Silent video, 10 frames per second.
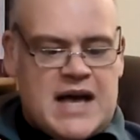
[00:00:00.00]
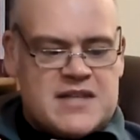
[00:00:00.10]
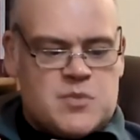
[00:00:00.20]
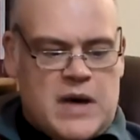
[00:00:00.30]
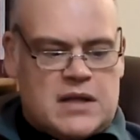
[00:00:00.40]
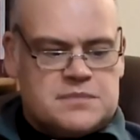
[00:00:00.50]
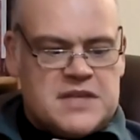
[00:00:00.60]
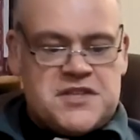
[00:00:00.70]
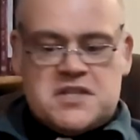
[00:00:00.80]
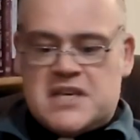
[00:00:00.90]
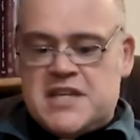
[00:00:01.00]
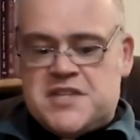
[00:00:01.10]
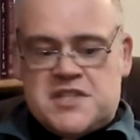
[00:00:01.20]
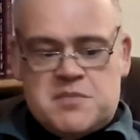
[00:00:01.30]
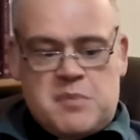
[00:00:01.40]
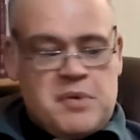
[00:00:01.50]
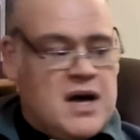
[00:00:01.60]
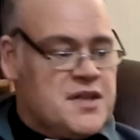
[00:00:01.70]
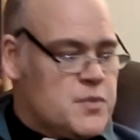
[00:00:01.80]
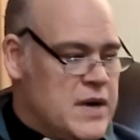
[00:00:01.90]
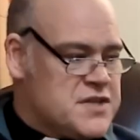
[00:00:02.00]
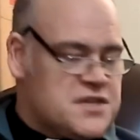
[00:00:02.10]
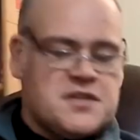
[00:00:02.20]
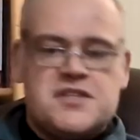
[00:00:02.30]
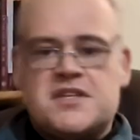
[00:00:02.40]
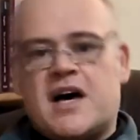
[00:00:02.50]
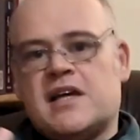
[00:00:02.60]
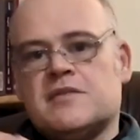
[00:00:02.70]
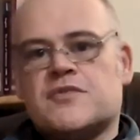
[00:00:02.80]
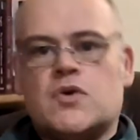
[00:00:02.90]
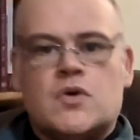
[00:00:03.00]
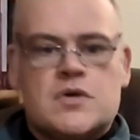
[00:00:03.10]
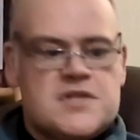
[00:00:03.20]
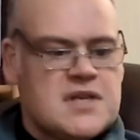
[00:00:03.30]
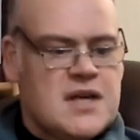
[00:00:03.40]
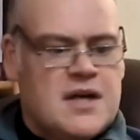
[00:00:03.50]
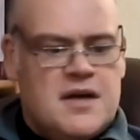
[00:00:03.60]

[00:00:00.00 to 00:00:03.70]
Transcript: as well. Is it easy to prepare? The Western style, of course.